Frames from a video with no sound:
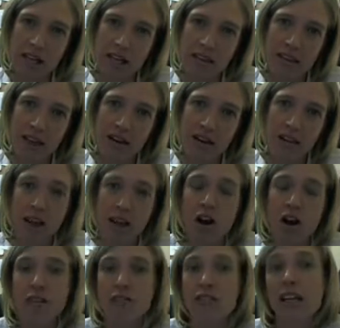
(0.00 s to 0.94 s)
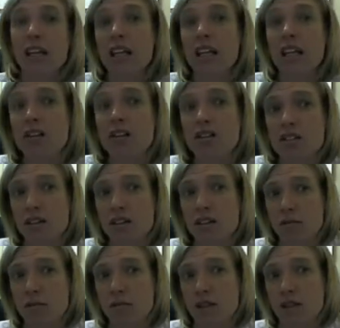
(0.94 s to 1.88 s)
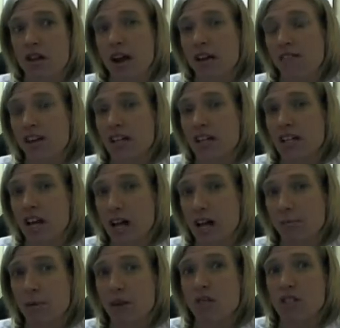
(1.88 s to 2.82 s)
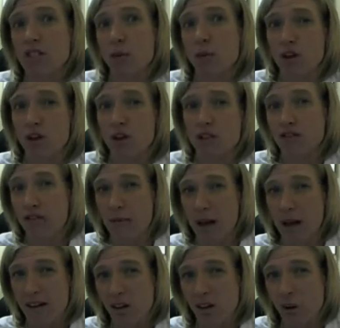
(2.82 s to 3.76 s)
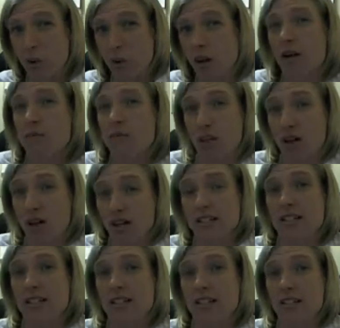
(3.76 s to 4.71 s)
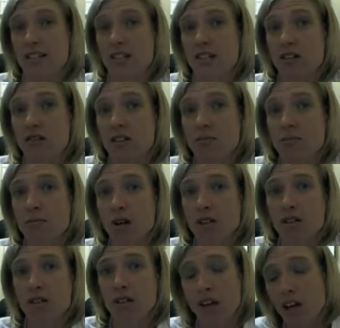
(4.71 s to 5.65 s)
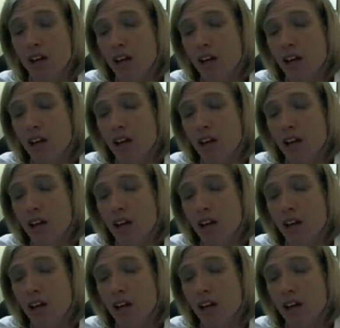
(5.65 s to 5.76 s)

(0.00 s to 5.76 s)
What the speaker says: and that often hinders them from either having a timely response or from having what comes across as a sincere response.